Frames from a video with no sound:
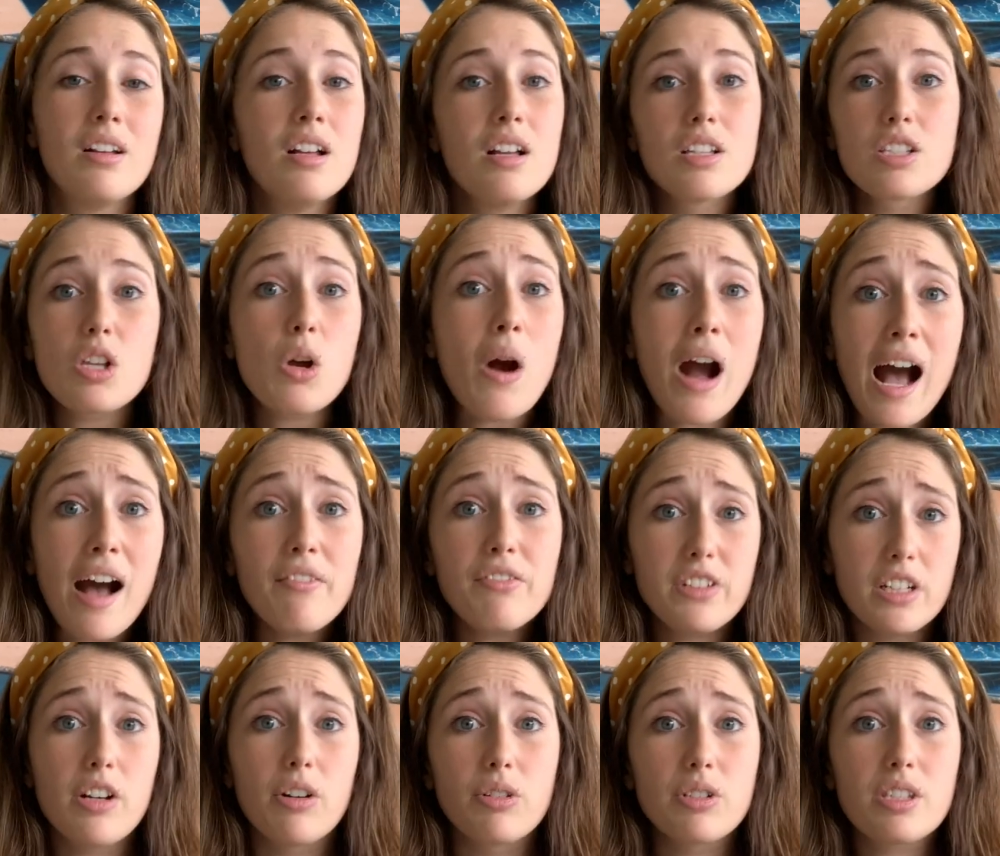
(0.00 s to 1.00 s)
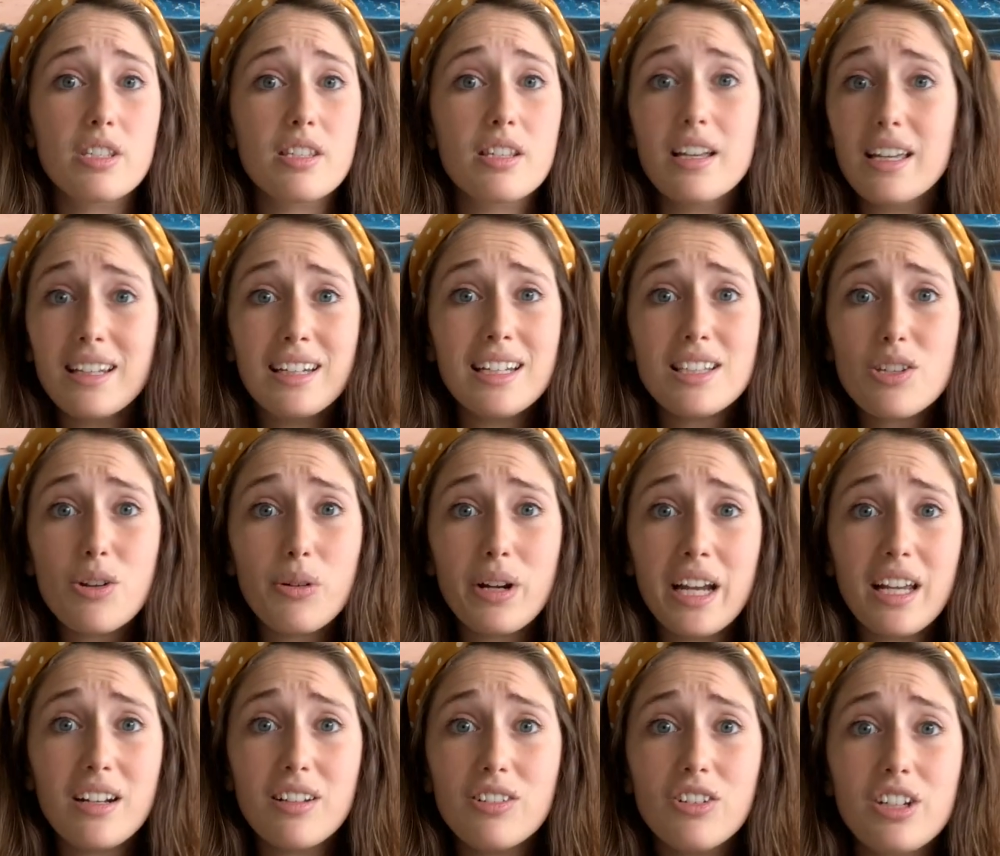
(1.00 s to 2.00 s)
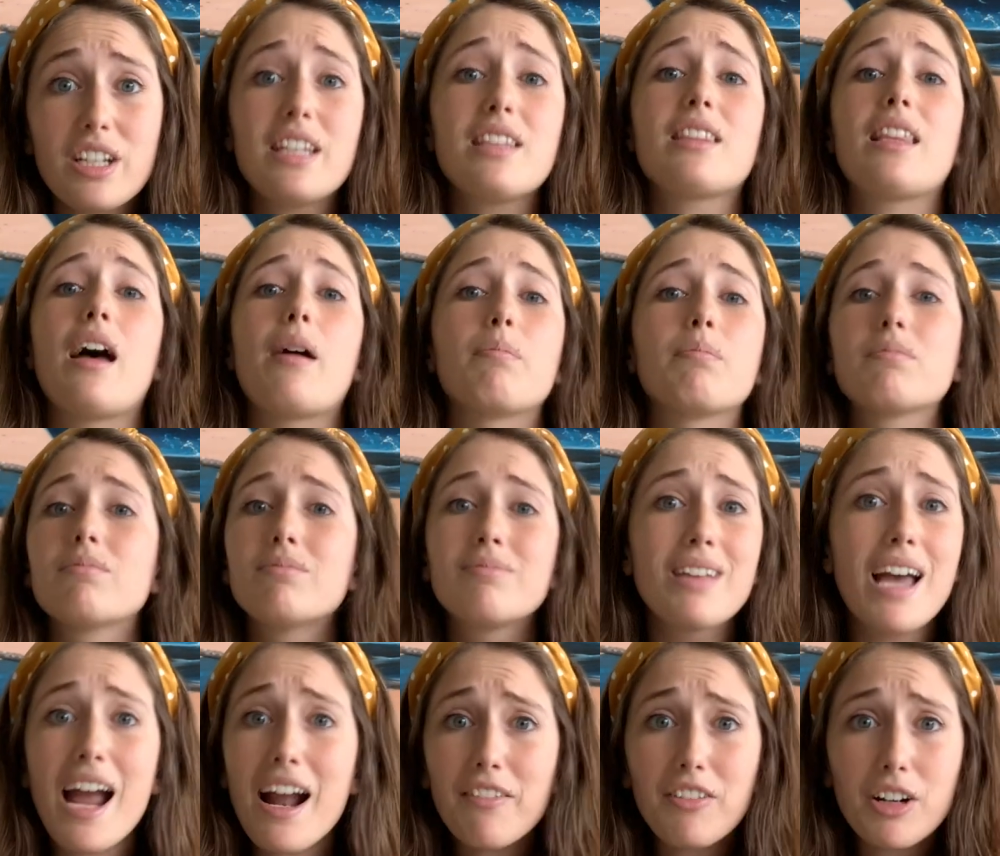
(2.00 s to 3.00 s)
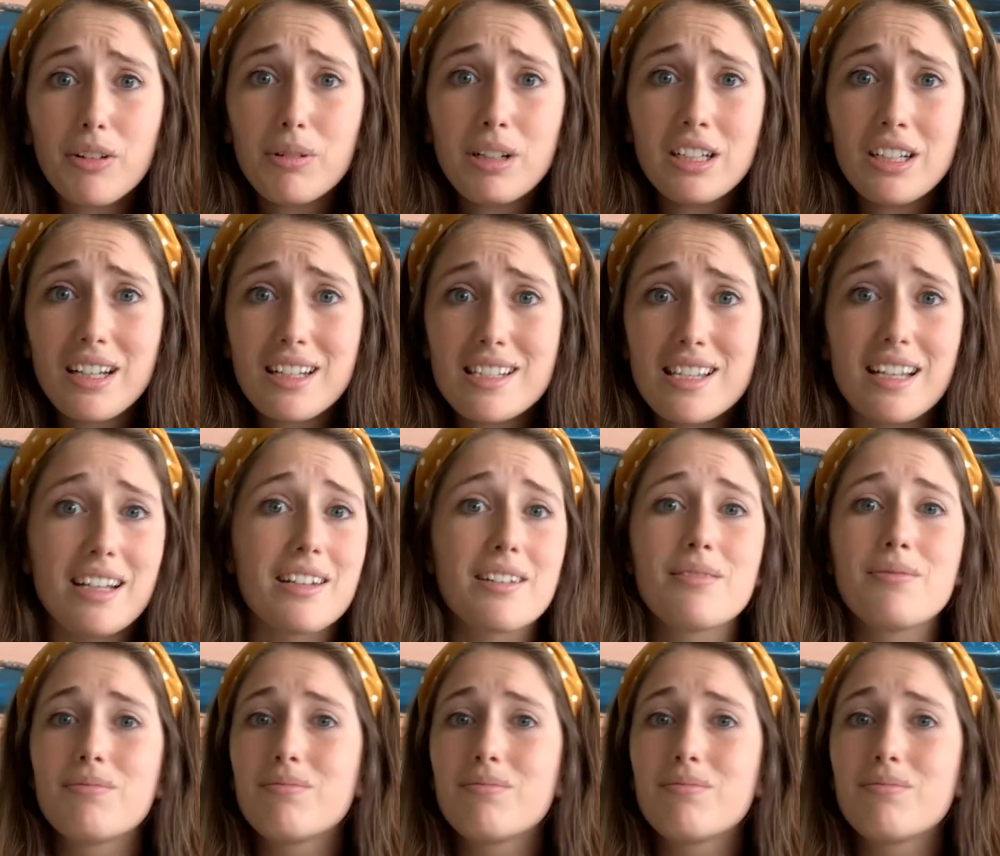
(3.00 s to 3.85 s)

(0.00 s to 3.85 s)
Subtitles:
So have notes, and it's okay to look at them. Everyone does it.